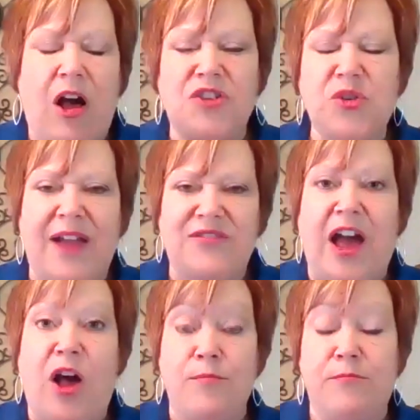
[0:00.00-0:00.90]
also have to
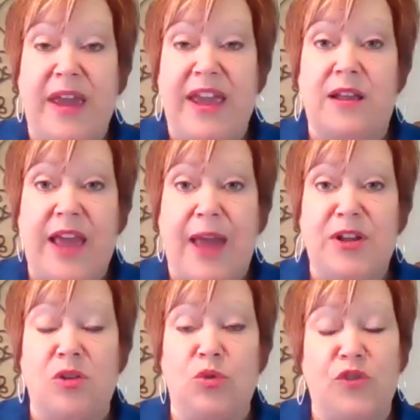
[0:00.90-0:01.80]
help make
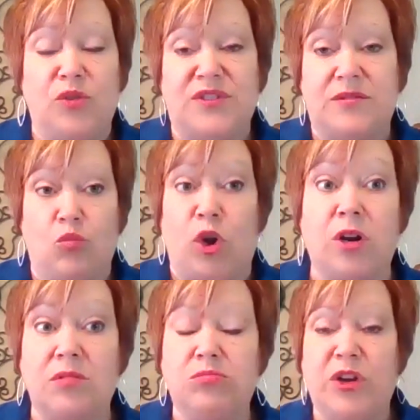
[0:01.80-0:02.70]
Kamiga and Reboots
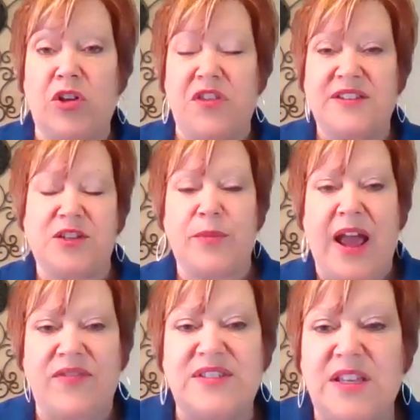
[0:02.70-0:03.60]
work? What are the things that are
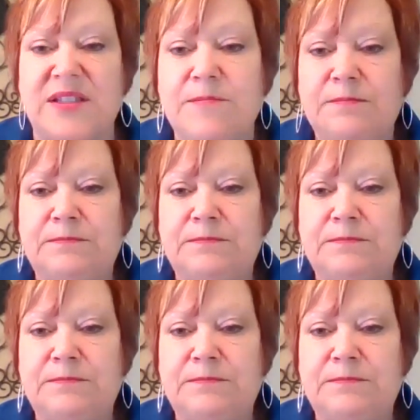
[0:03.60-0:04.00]
behind the scenes?